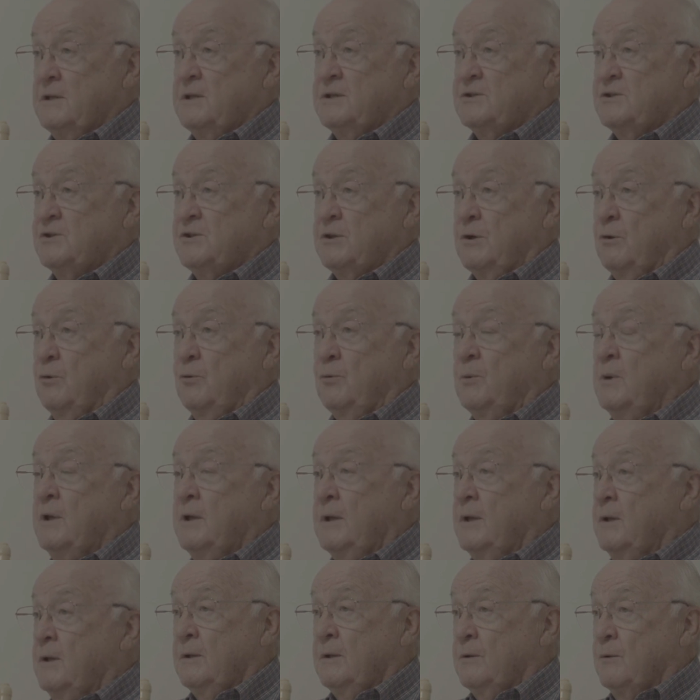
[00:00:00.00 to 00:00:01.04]
And so
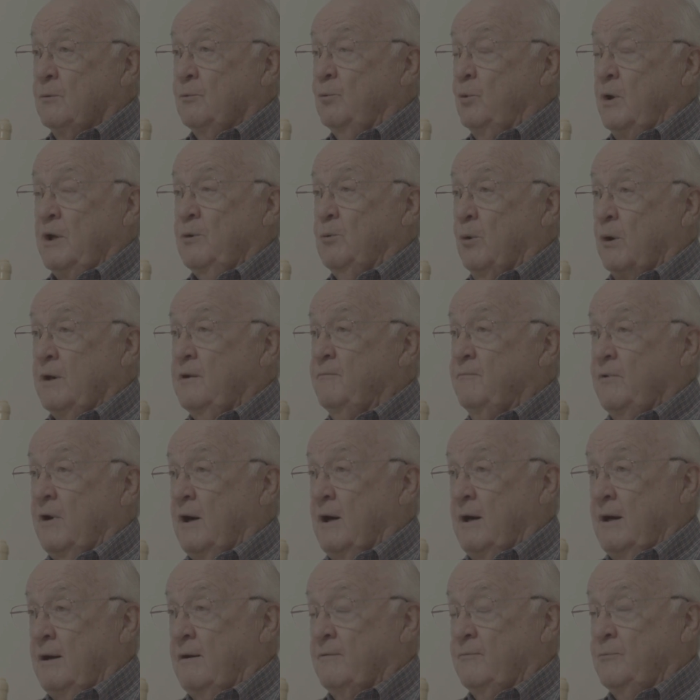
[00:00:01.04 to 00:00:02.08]
we were
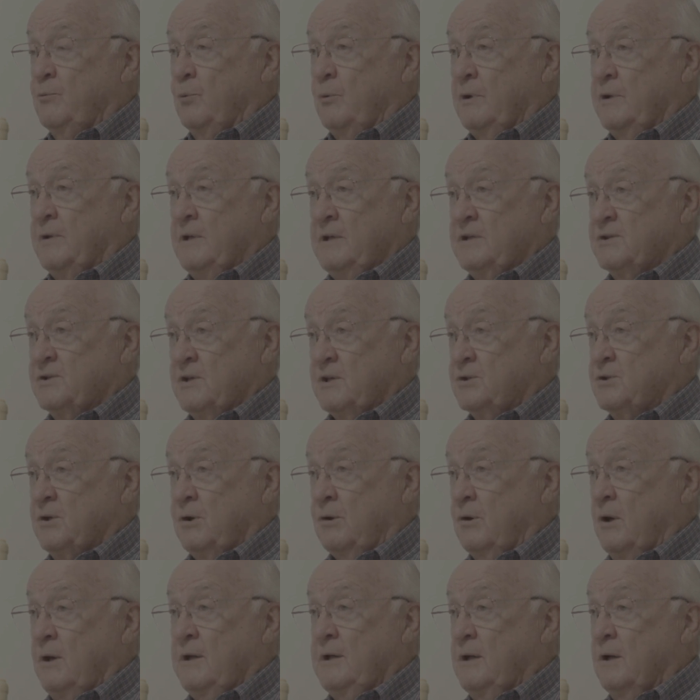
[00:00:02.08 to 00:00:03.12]
involved with his
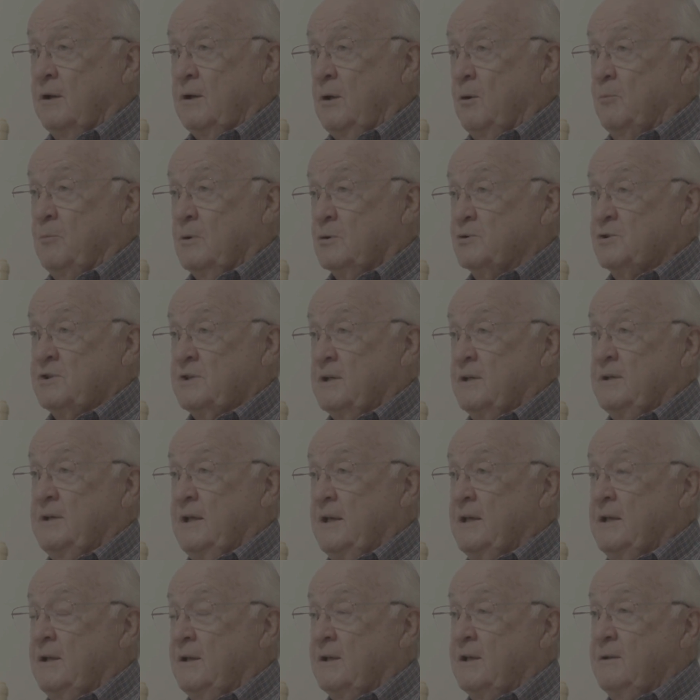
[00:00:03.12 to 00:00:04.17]
attorney on almost a
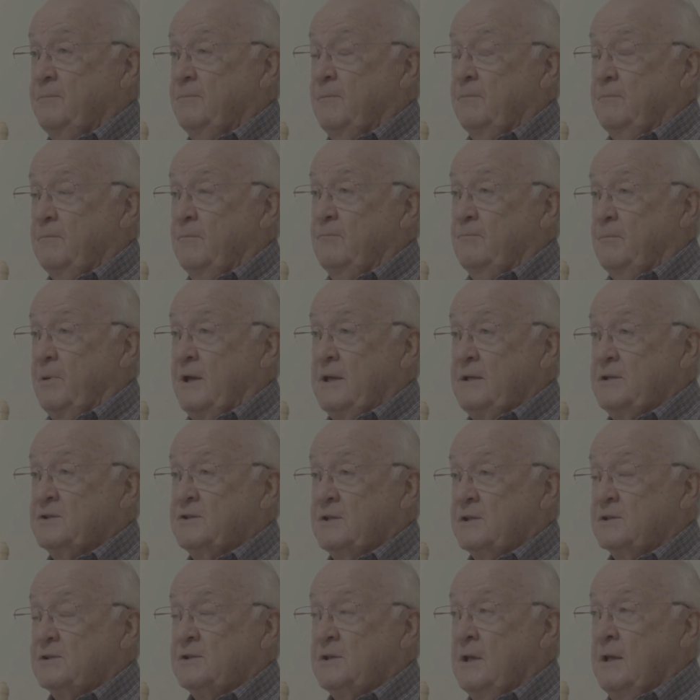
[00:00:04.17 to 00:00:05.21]
daily
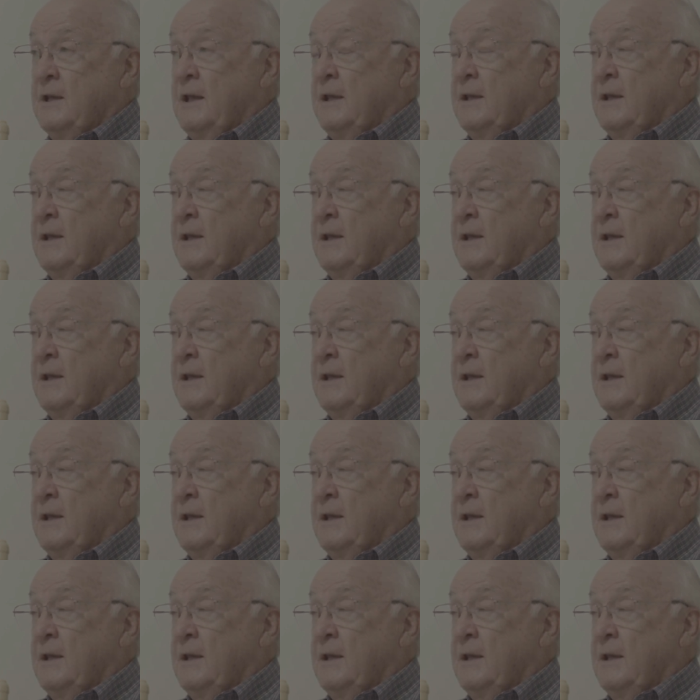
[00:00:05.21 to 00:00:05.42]
basis.